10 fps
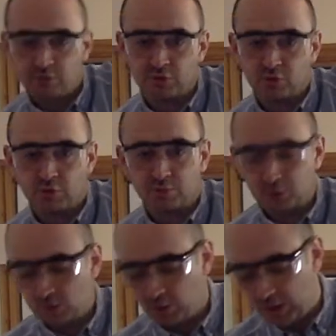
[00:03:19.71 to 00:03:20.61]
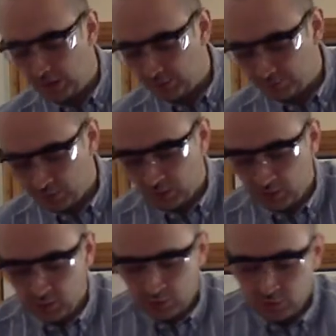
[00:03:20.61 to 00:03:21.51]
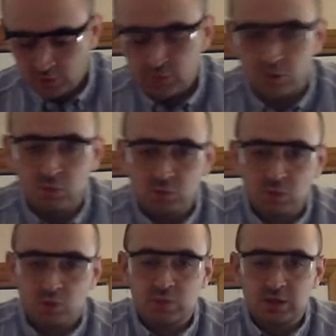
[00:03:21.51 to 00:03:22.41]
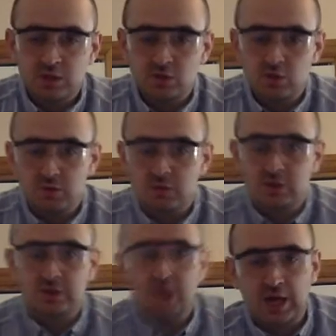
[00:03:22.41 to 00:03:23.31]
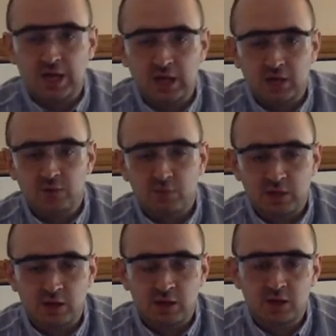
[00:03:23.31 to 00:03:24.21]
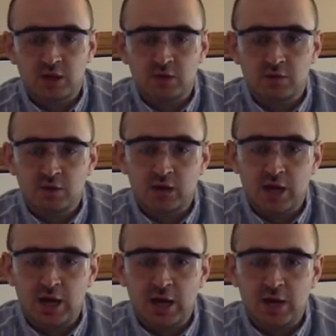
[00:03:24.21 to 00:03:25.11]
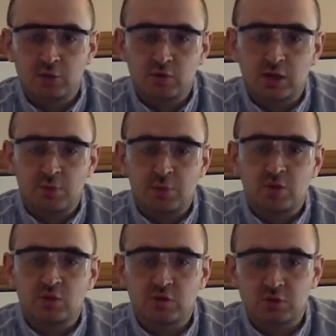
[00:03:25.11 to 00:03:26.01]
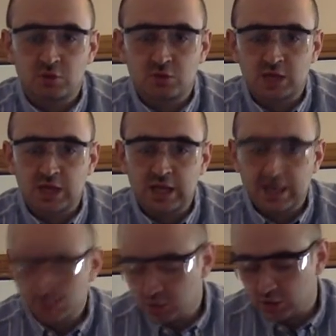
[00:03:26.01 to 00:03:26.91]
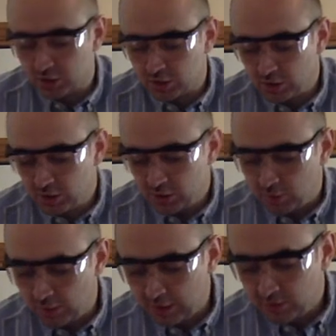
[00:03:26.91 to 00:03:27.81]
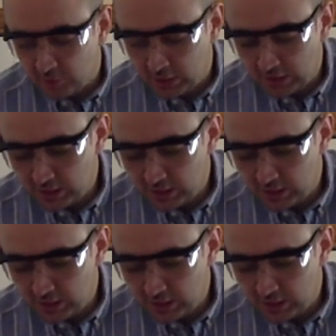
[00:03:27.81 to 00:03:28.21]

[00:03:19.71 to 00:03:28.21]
food puree. So what we are doing today is we are kind of doing a process called chelation. So inside